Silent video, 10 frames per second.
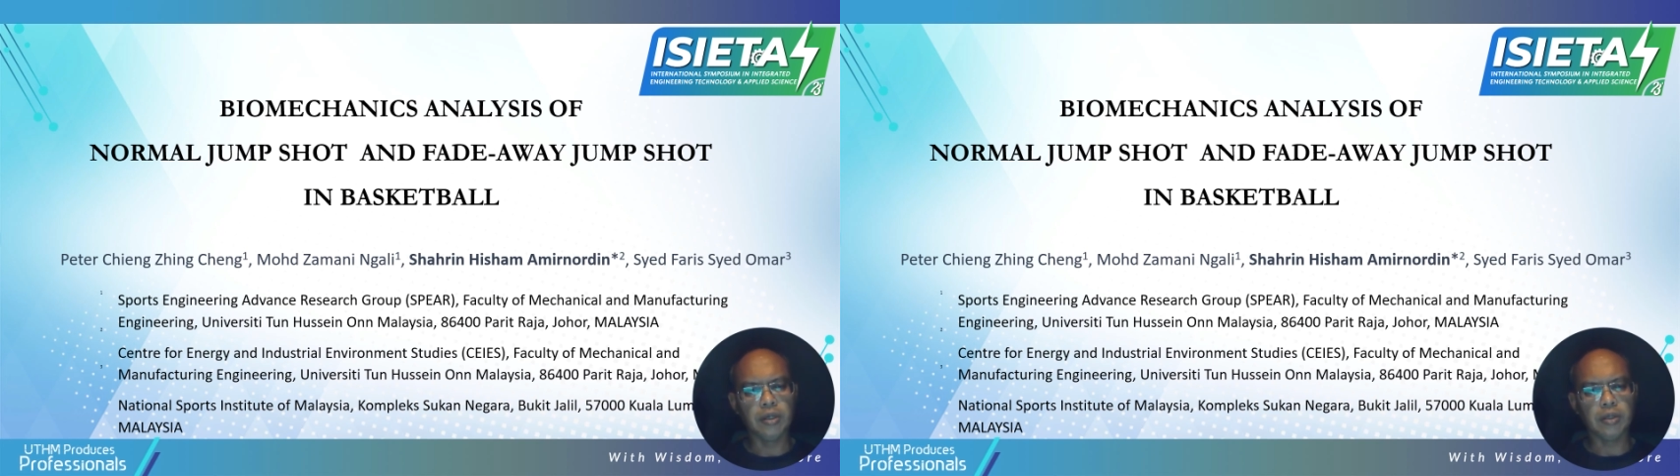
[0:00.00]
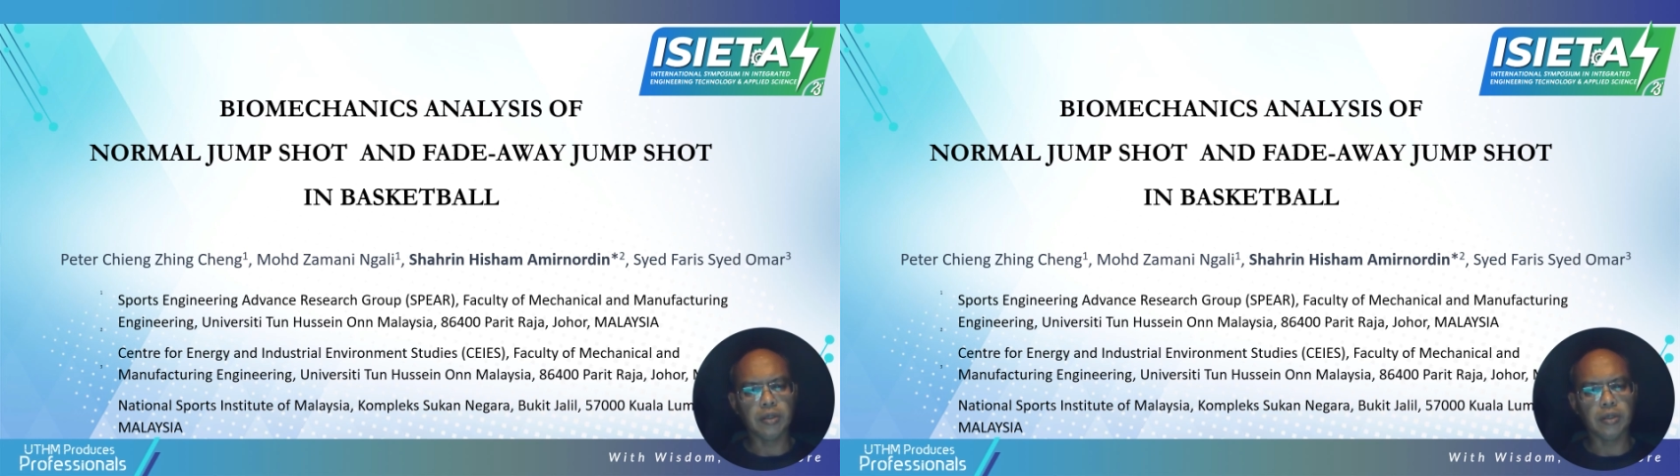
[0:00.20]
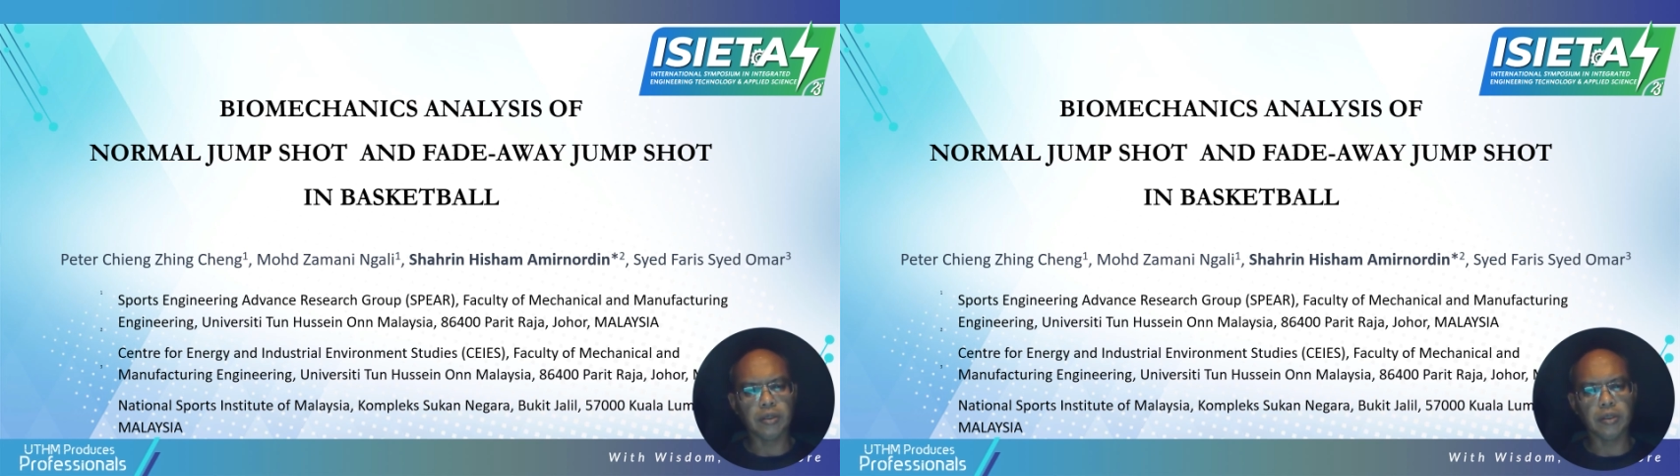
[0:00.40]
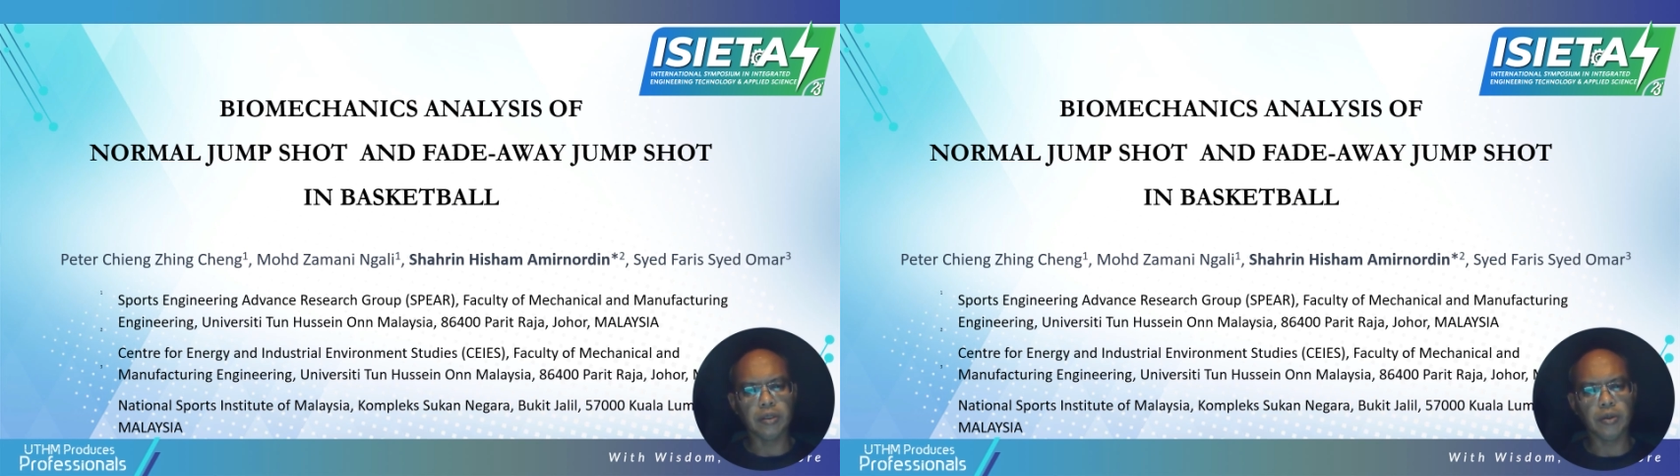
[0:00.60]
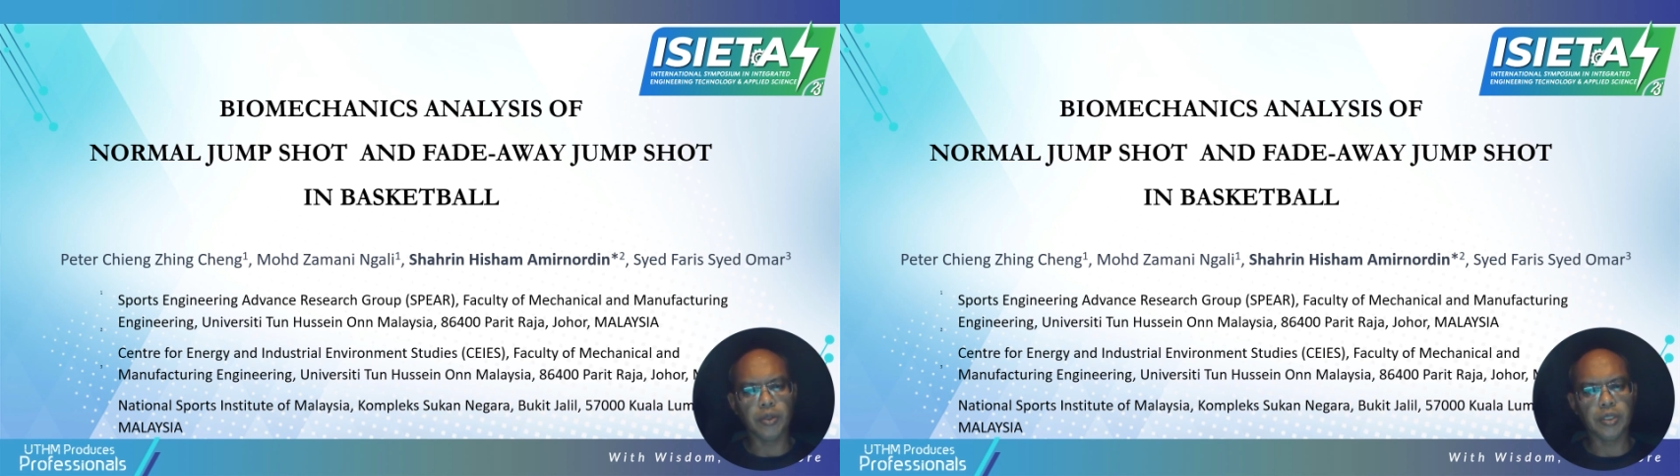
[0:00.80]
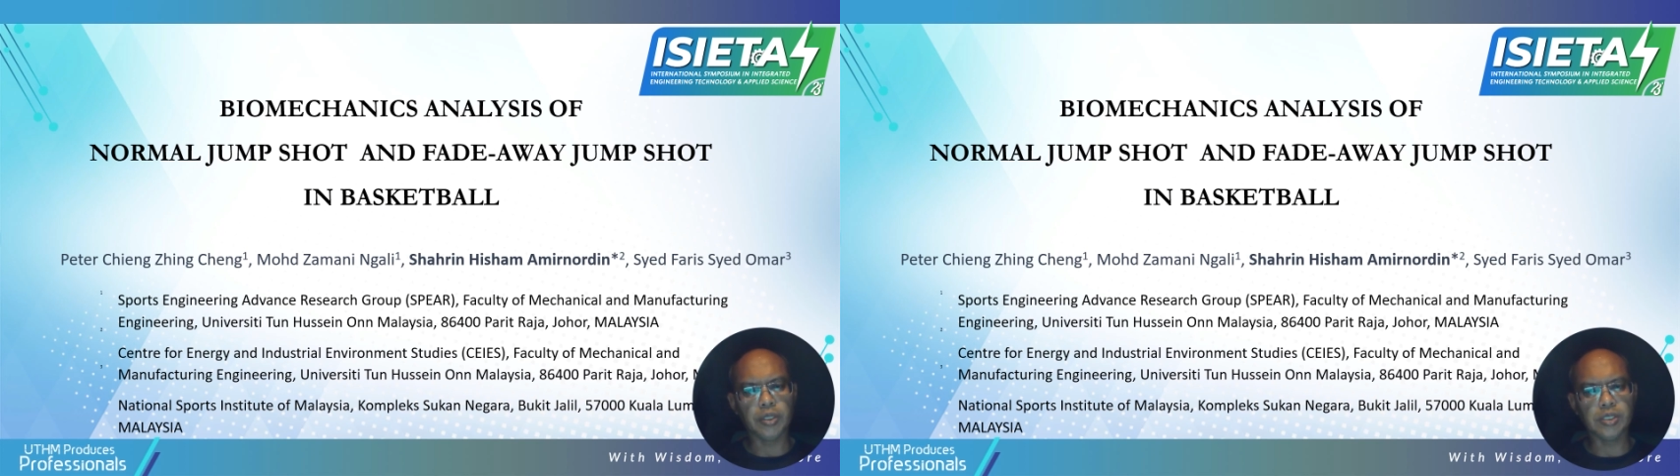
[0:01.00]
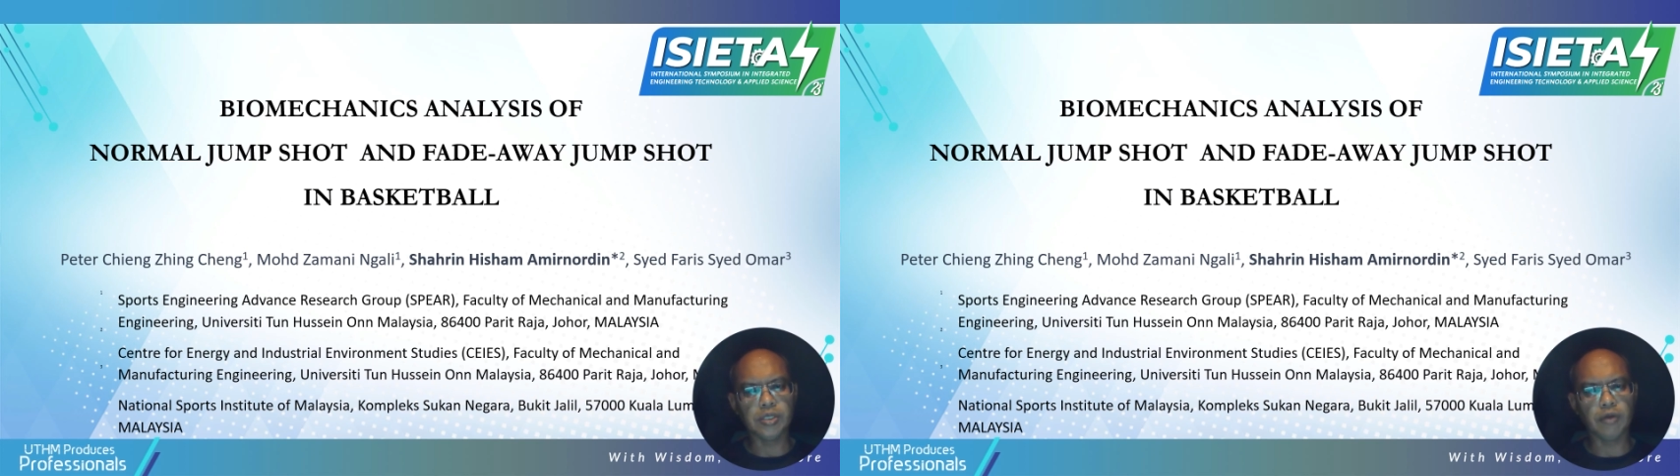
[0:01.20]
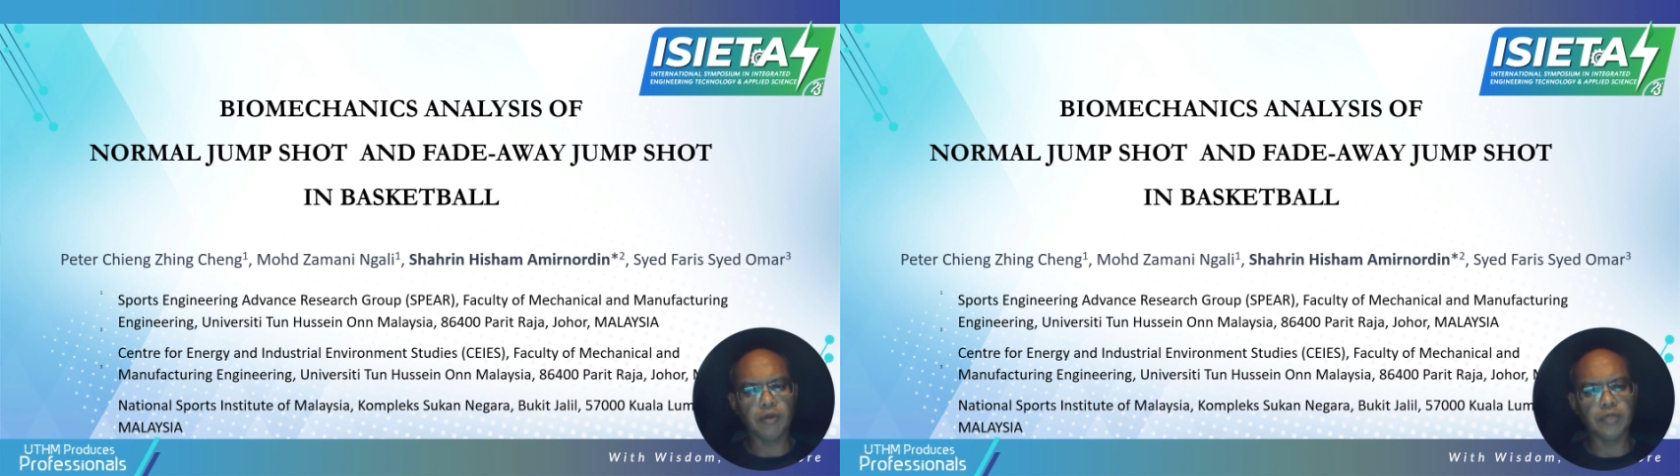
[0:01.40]
authors
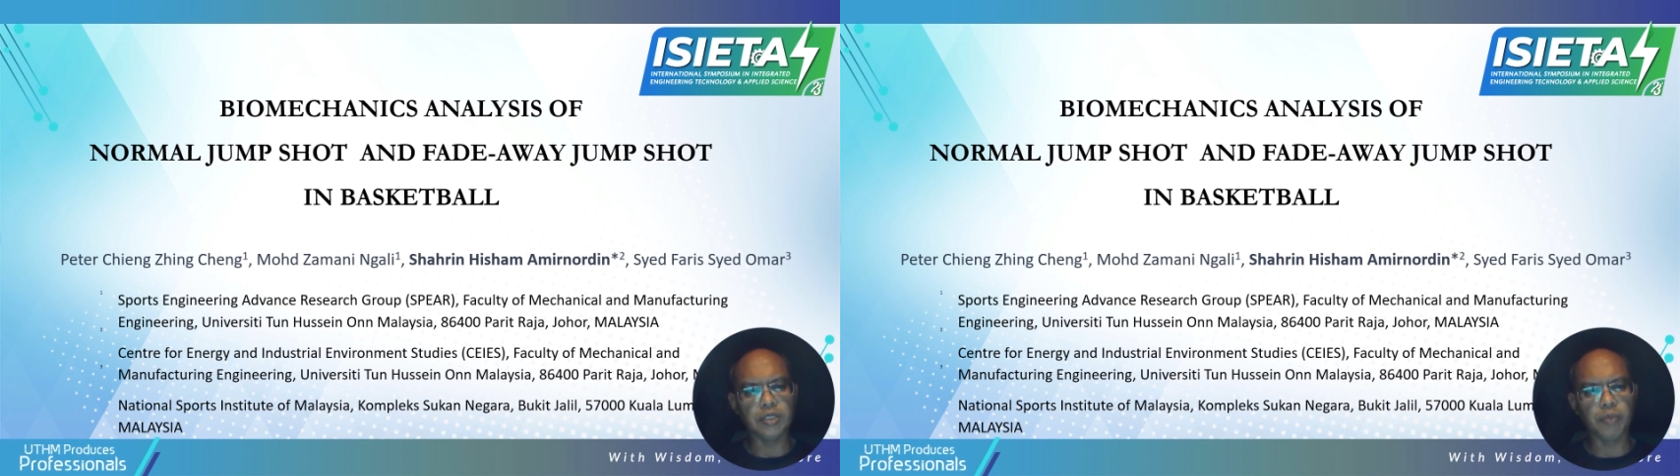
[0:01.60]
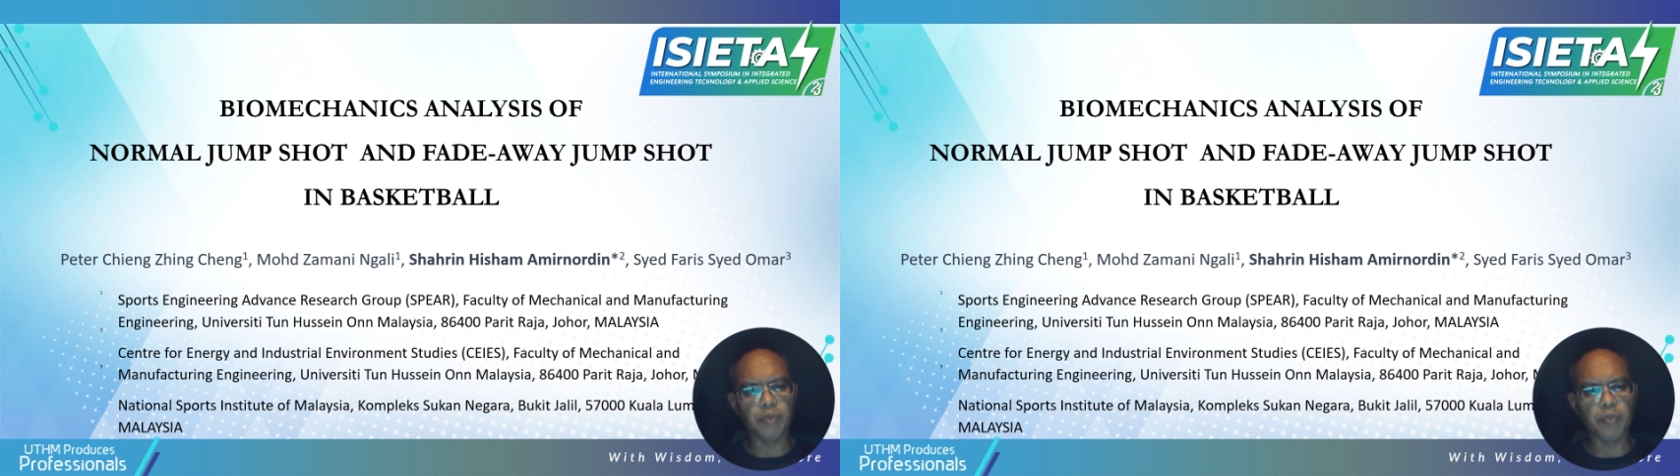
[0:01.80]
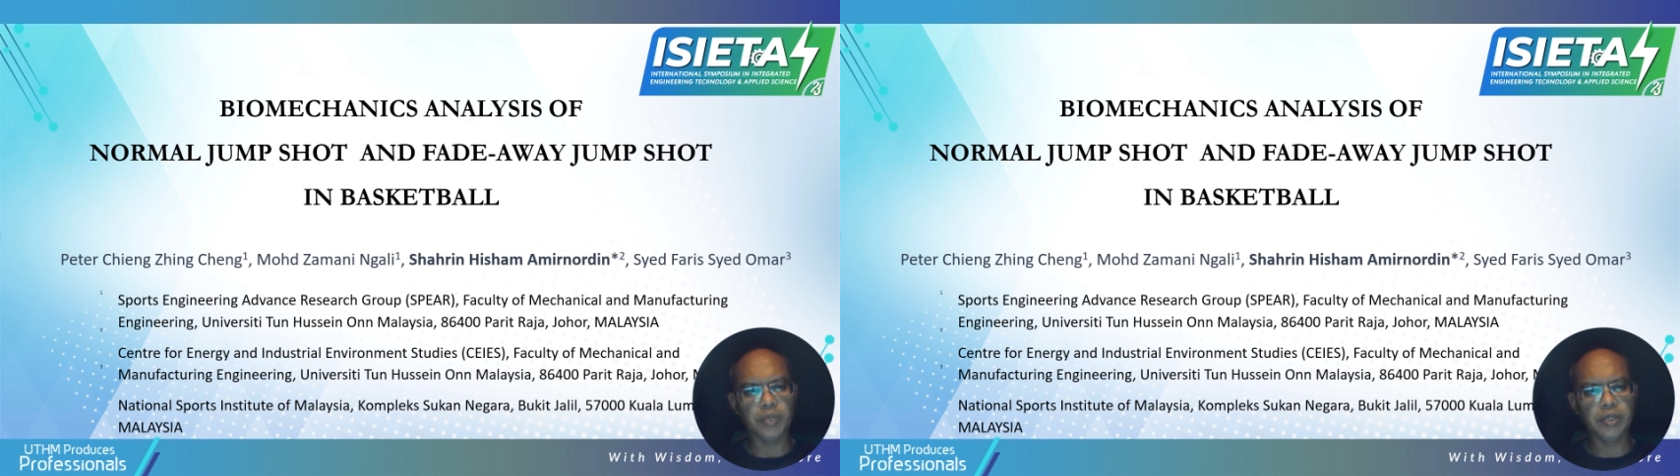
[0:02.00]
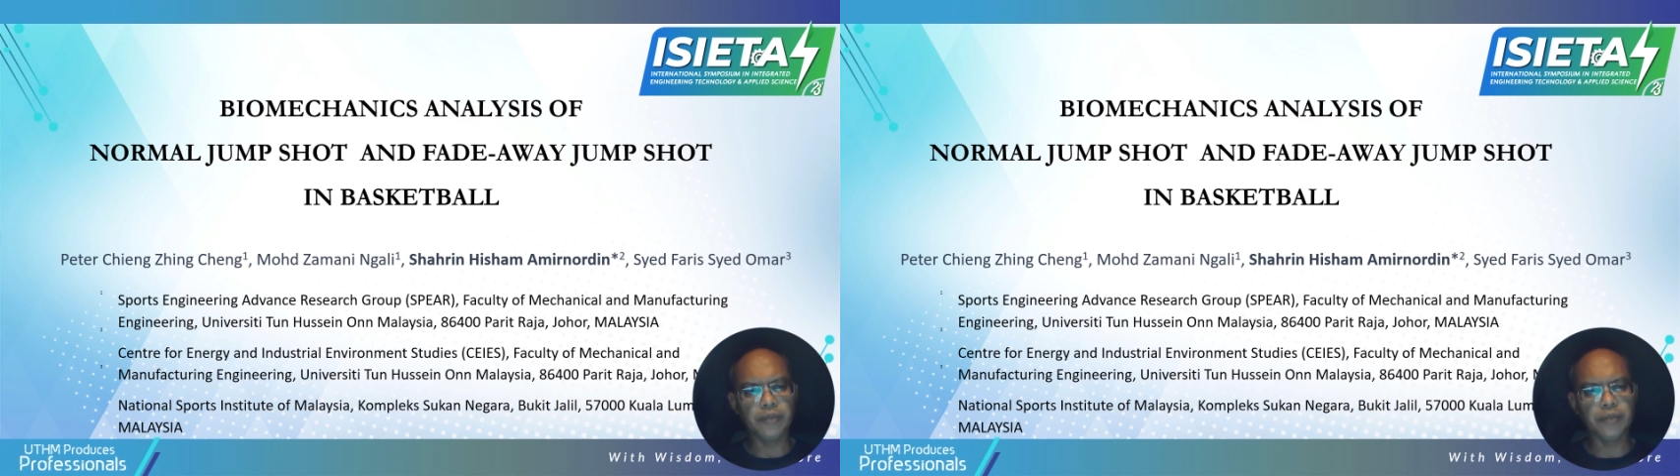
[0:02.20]
of this paper.